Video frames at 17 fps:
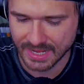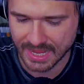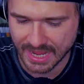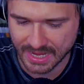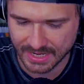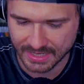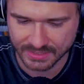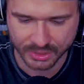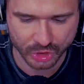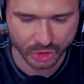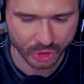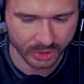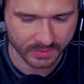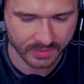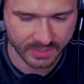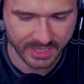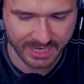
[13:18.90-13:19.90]
and
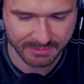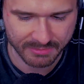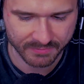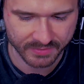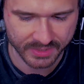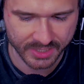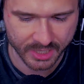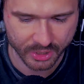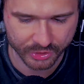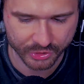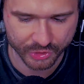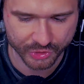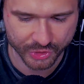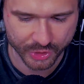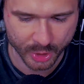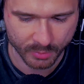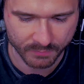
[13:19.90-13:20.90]
took the name of the character
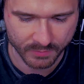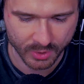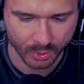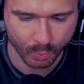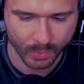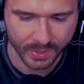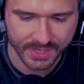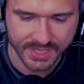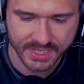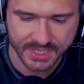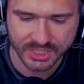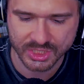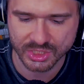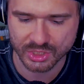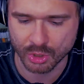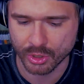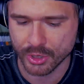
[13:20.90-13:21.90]
Genova when he
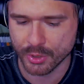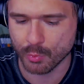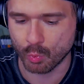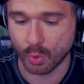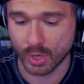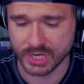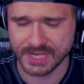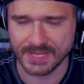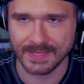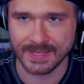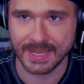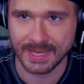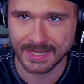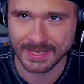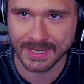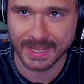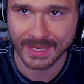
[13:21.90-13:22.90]
started working
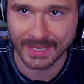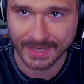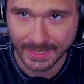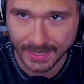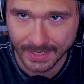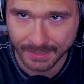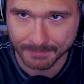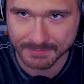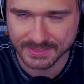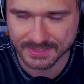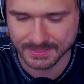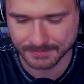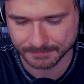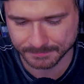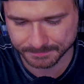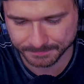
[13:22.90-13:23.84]
in games.